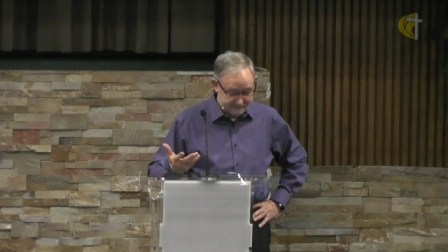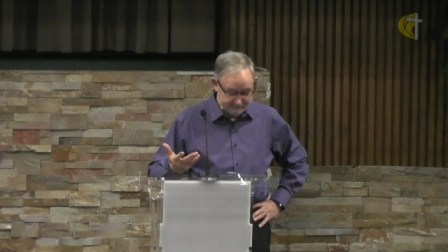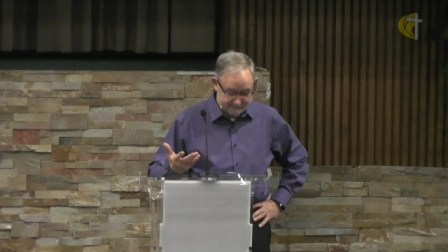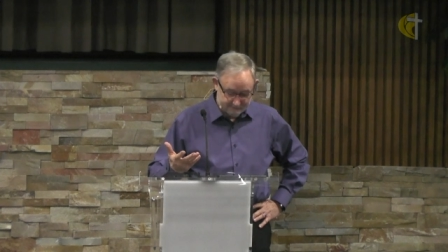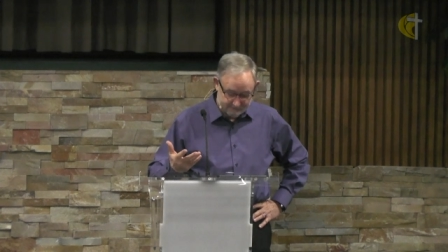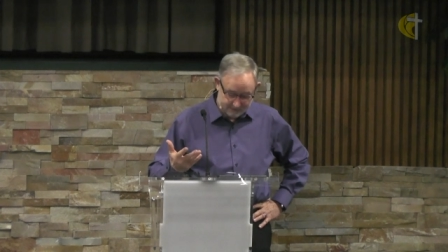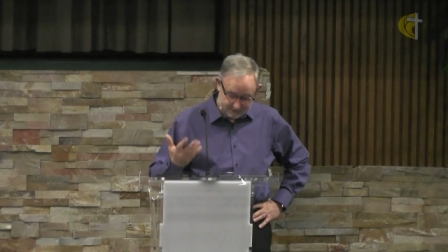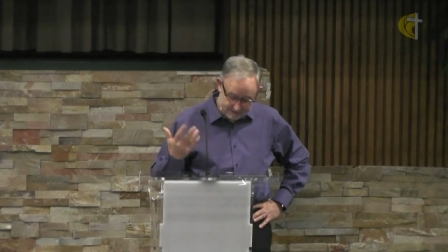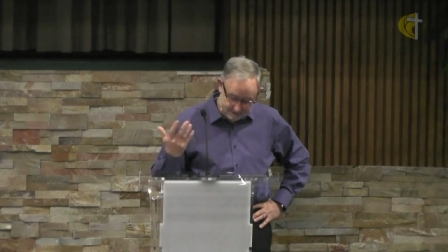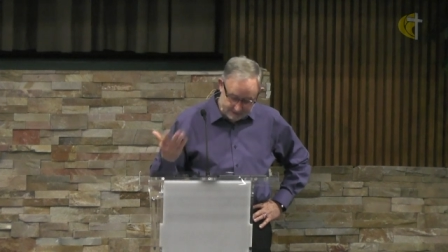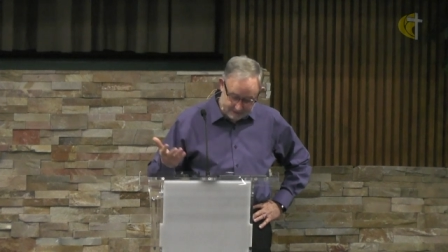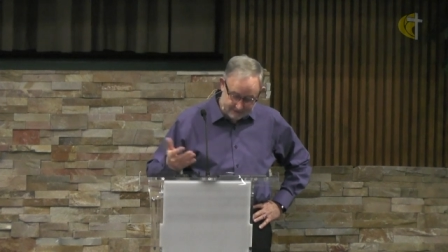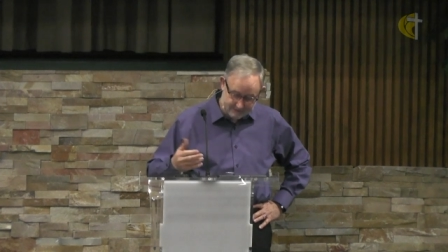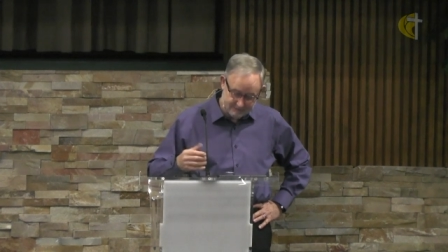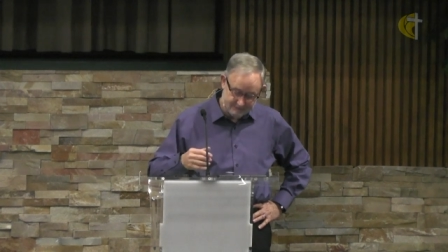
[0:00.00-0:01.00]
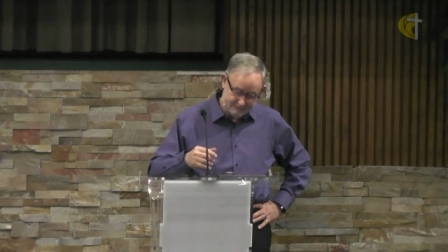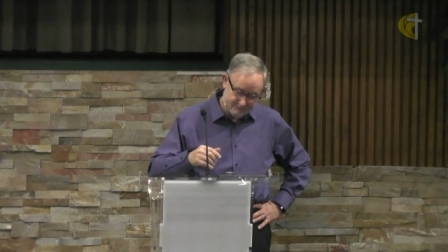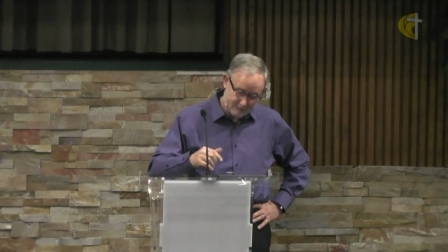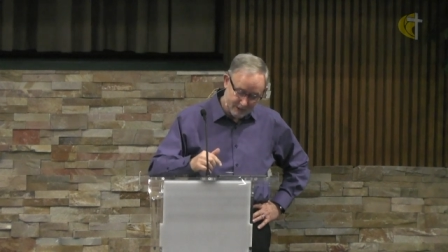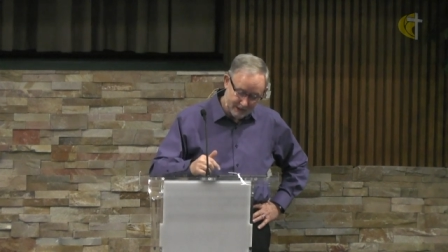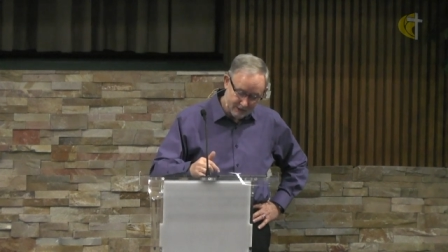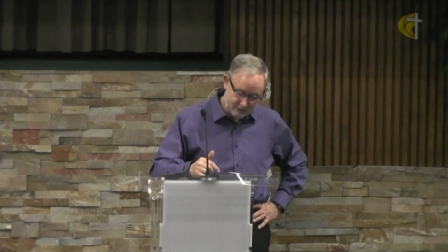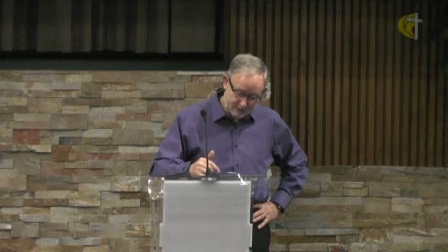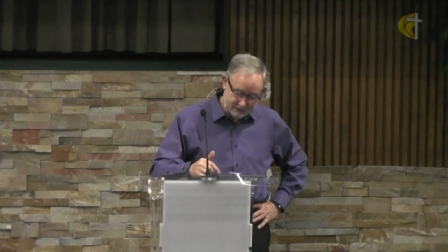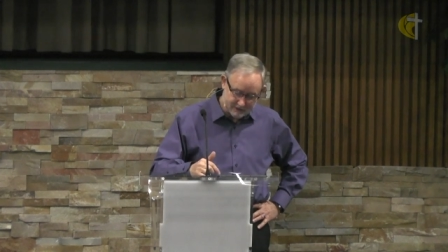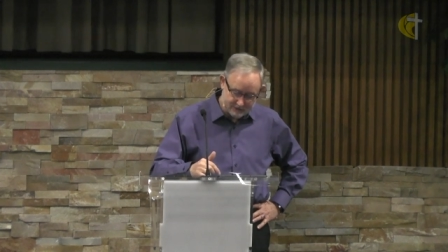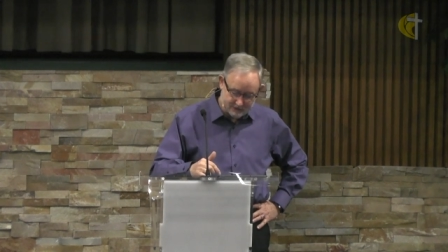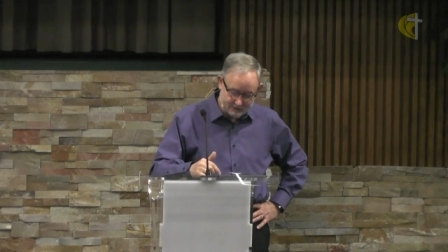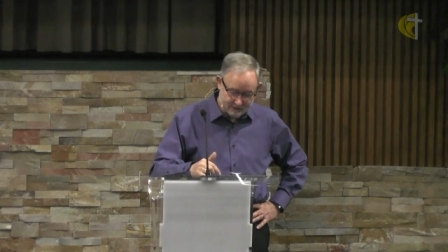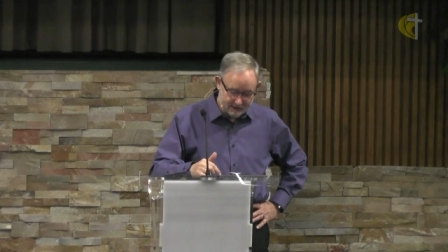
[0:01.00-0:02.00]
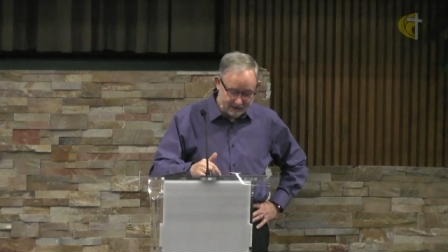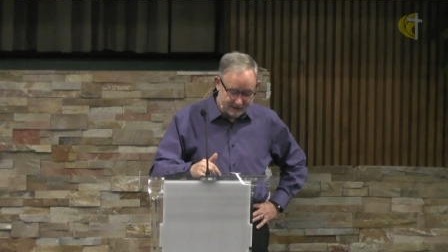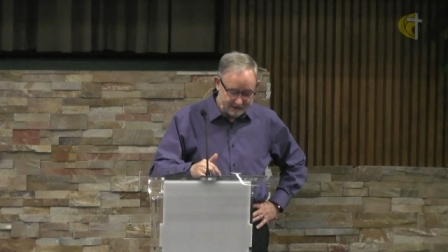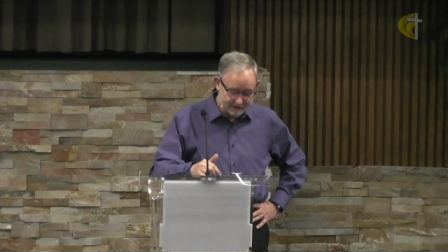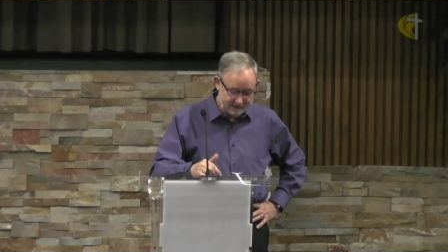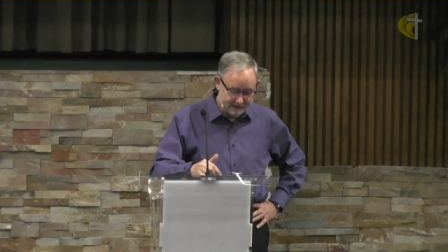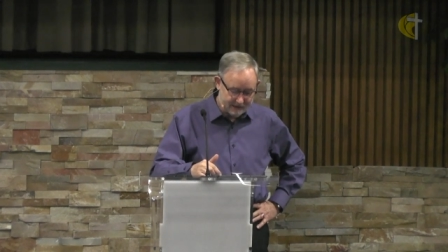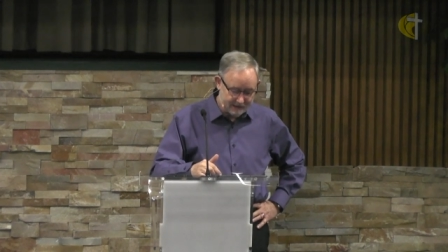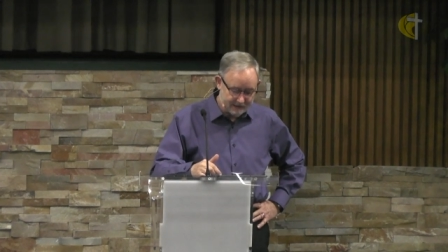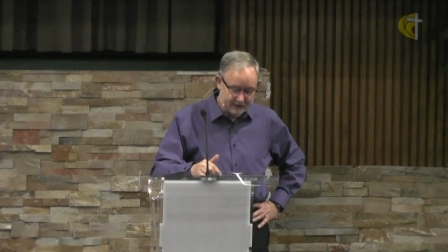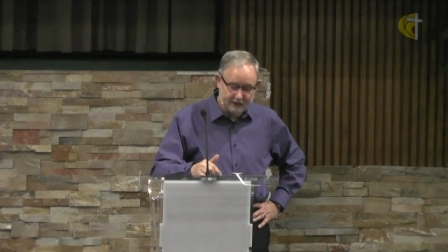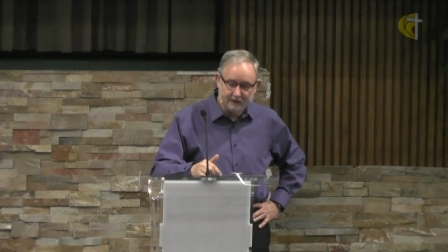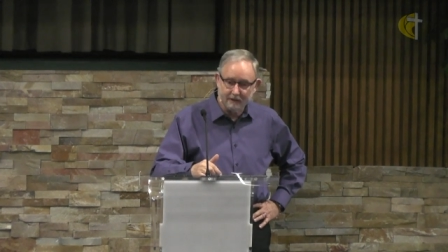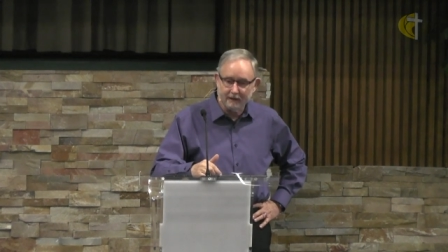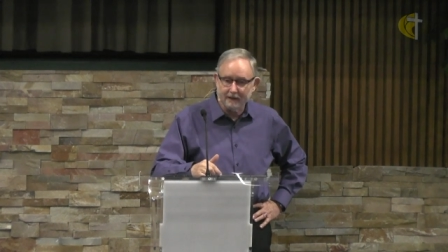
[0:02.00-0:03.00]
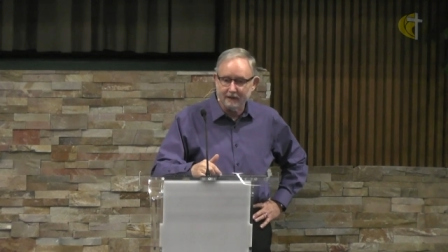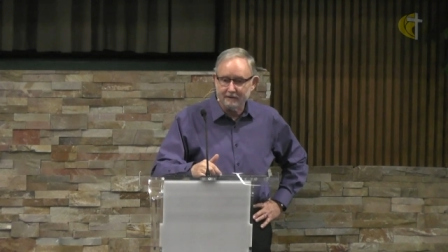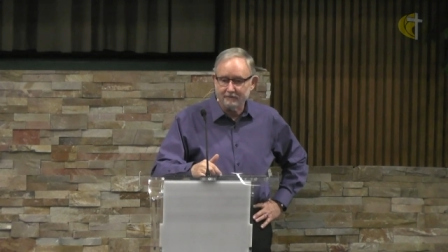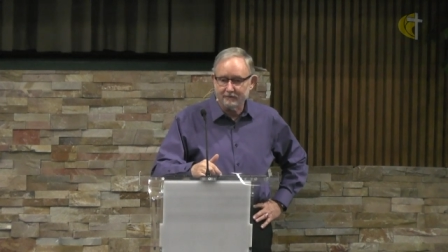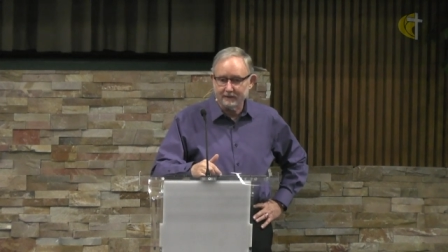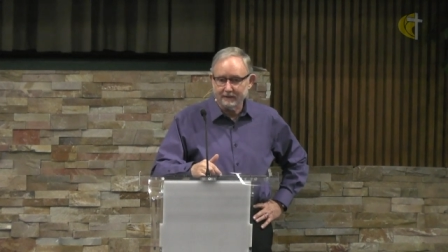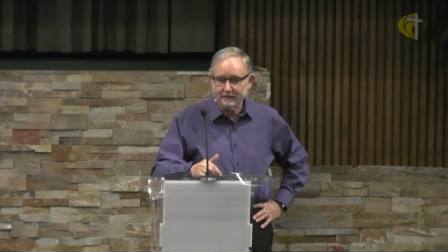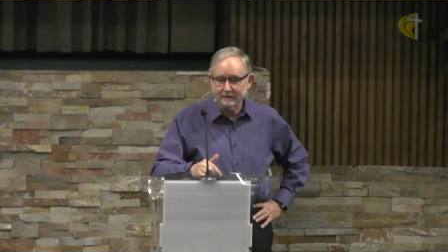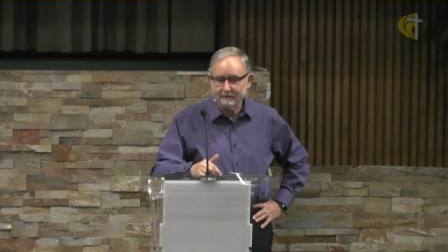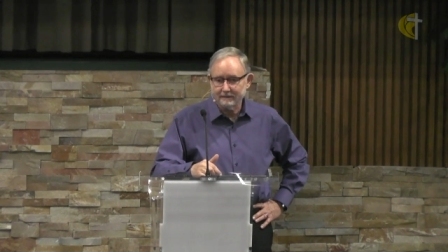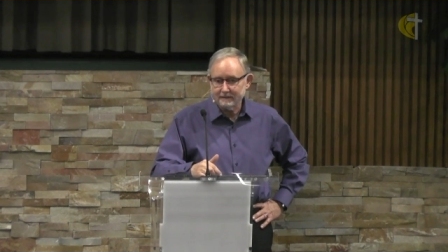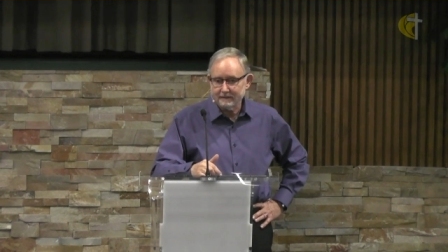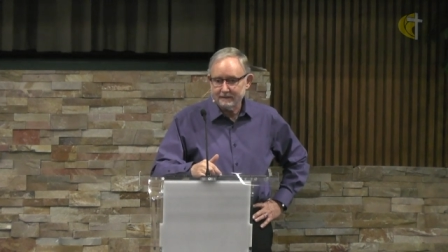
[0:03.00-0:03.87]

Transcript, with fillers: But then white horses are a lot to take care of, and